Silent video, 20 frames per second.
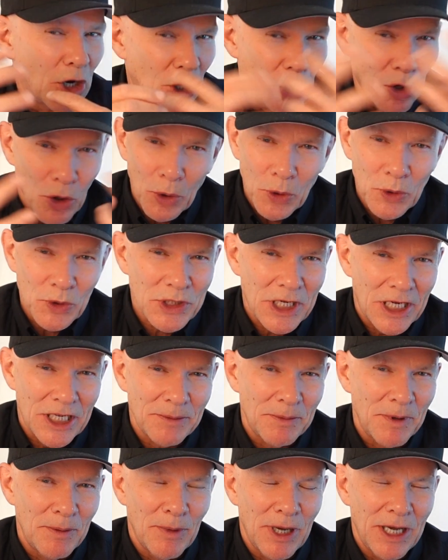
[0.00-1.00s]
Calls had
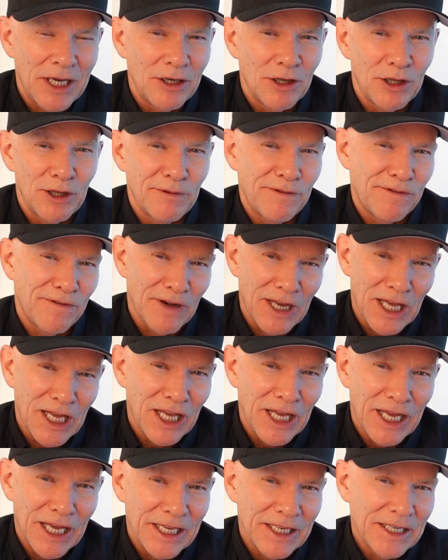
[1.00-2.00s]
to be made on the
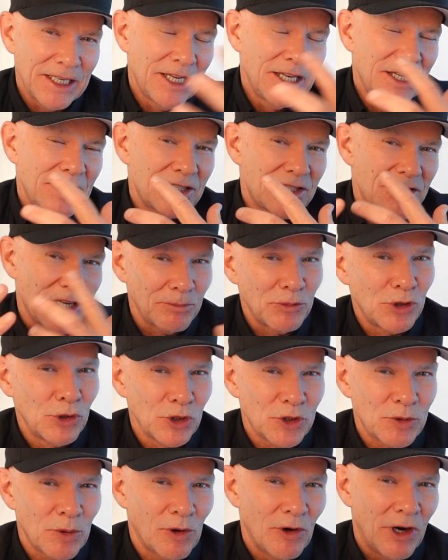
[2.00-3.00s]
fly. Some
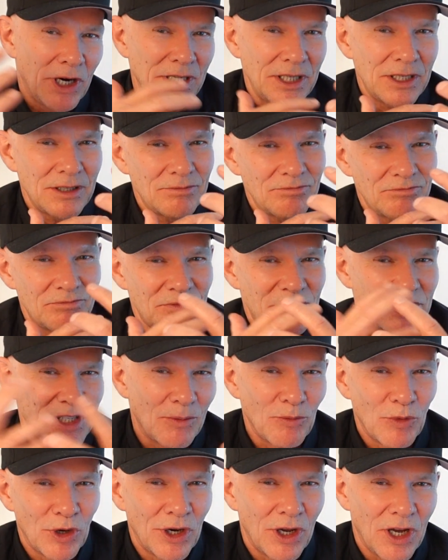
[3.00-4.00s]
calls were great,
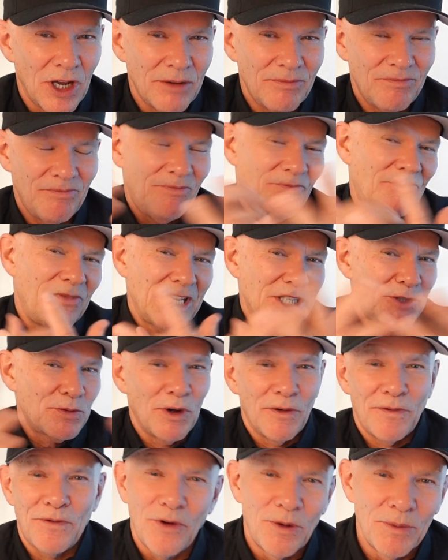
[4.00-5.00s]
some were not. That's
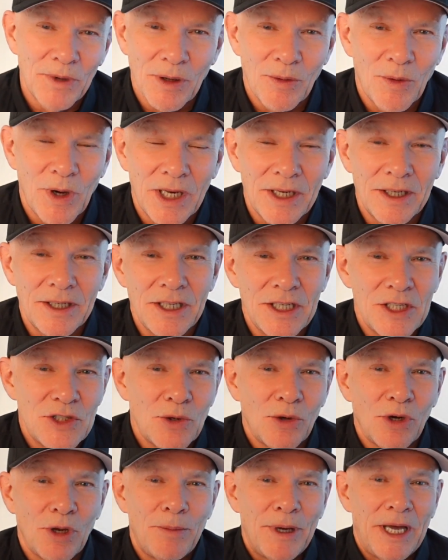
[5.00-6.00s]
what Formula One is
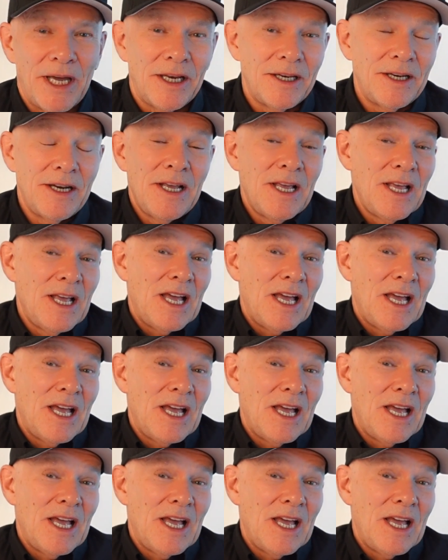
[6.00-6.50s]
all about.